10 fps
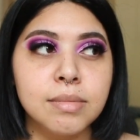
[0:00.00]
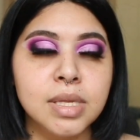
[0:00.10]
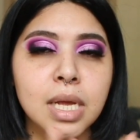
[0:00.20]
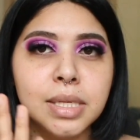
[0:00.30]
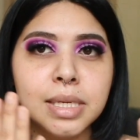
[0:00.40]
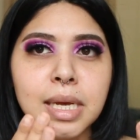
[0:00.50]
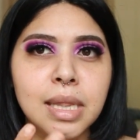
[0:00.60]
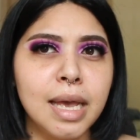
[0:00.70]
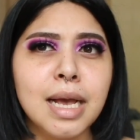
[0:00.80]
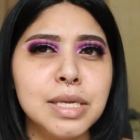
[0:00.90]
tend to get
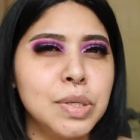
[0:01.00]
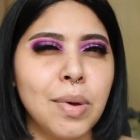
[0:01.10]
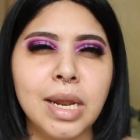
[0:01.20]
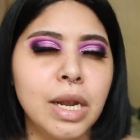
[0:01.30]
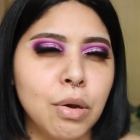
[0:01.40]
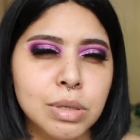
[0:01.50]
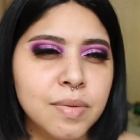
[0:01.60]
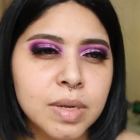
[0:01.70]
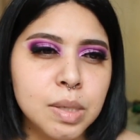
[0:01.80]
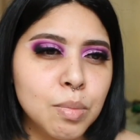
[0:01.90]
like a sweaty nose
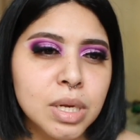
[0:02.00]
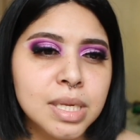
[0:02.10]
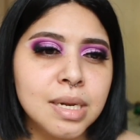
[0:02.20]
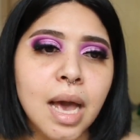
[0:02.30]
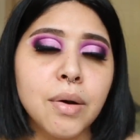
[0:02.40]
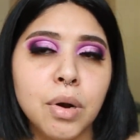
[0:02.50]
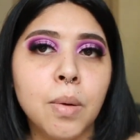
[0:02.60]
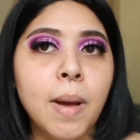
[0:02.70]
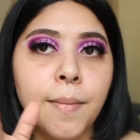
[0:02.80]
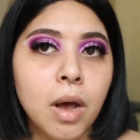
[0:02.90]
for some reason. I don't
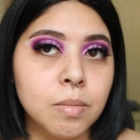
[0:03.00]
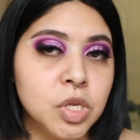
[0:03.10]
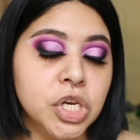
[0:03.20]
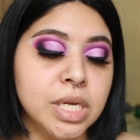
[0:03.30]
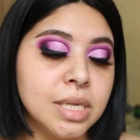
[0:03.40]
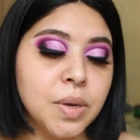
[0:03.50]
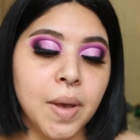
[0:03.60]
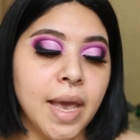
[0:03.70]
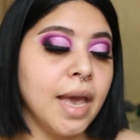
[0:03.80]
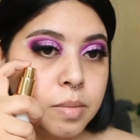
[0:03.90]
know, my mom's genes,
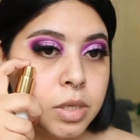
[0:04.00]
okay?